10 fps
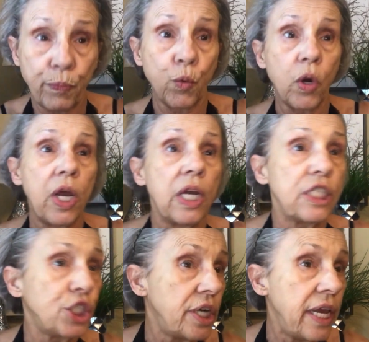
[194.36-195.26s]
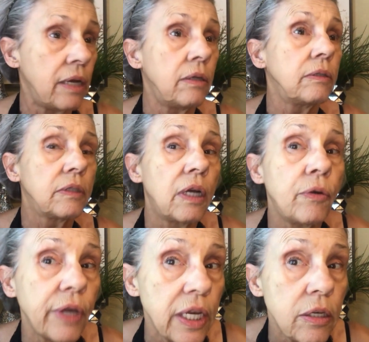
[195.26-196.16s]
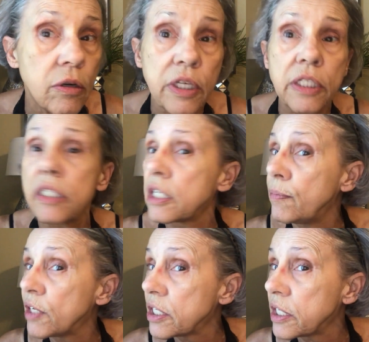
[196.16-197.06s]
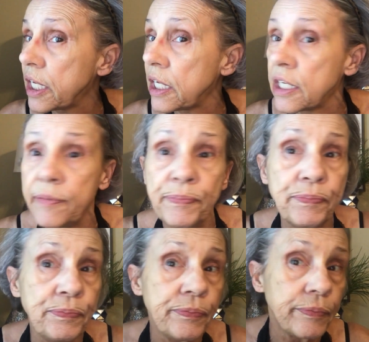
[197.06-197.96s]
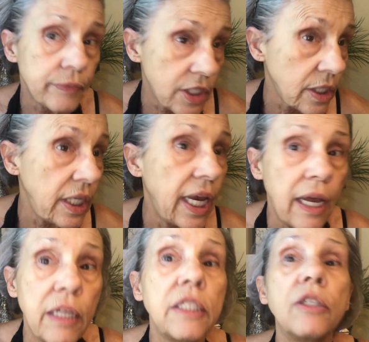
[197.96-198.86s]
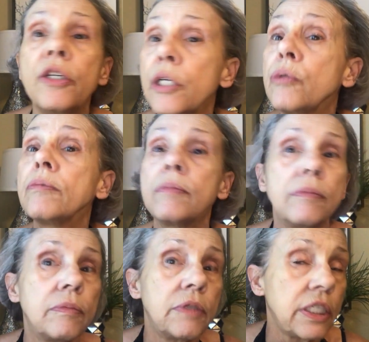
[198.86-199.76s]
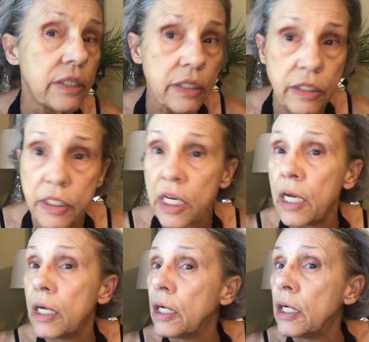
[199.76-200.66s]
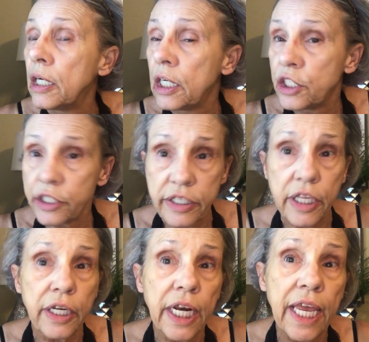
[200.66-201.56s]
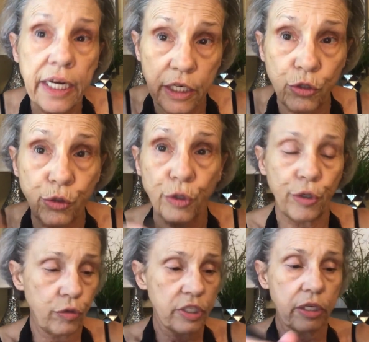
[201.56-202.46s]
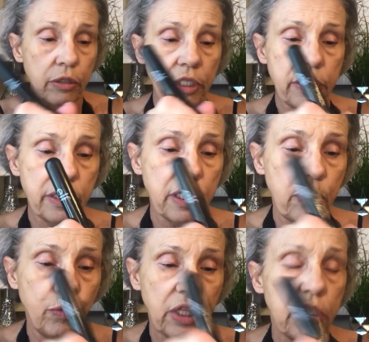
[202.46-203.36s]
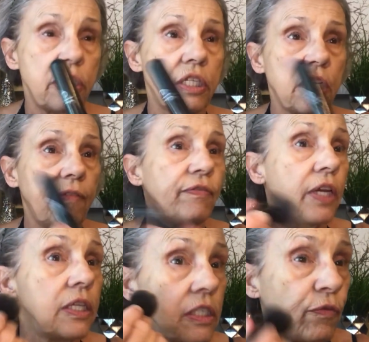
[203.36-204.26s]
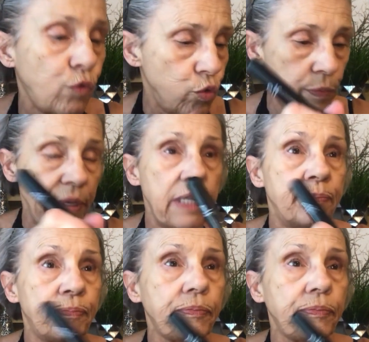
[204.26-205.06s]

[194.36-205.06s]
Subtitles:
brush. Now, okay, y'all can see my skin. See how I look. This is just the naked truth. So let's see what this stuff does for me.